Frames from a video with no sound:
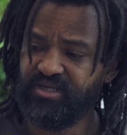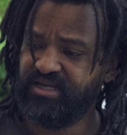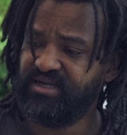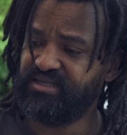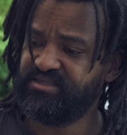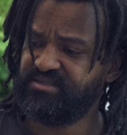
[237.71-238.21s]

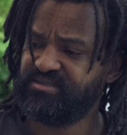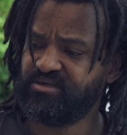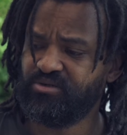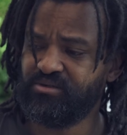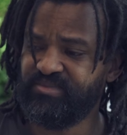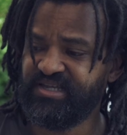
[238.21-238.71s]
This is a
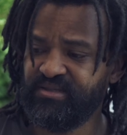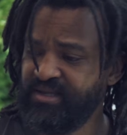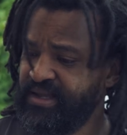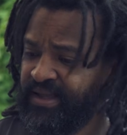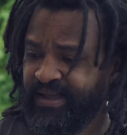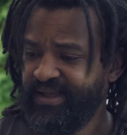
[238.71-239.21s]
Coleman,
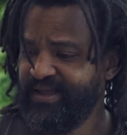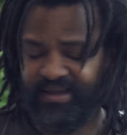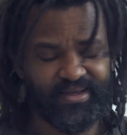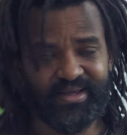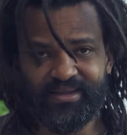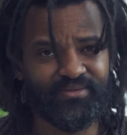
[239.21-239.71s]

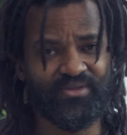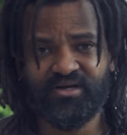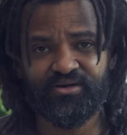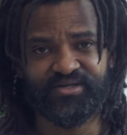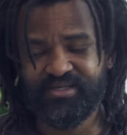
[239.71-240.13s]
and no, it